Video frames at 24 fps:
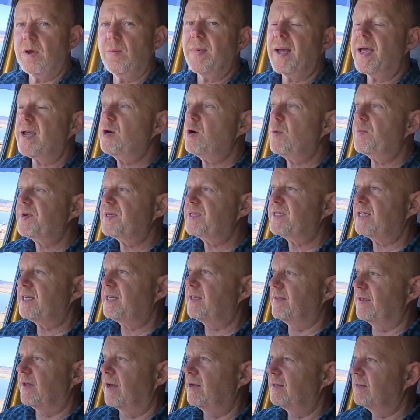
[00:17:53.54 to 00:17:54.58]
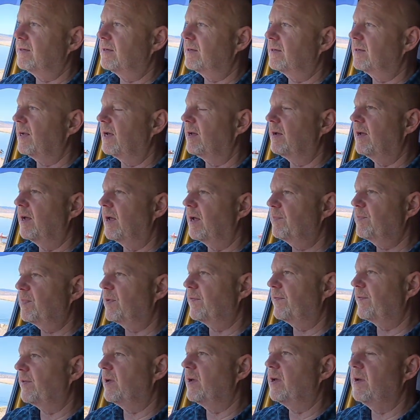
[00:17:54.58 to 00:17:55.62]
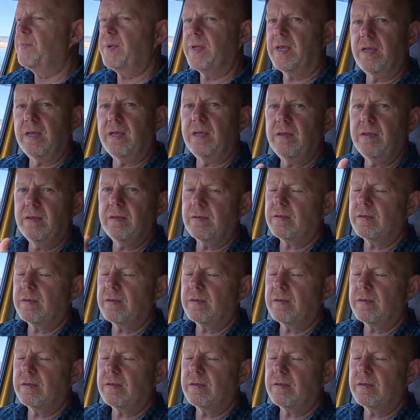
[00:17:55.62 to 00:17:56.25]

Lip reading: not my cup of tea, that. I prefer to be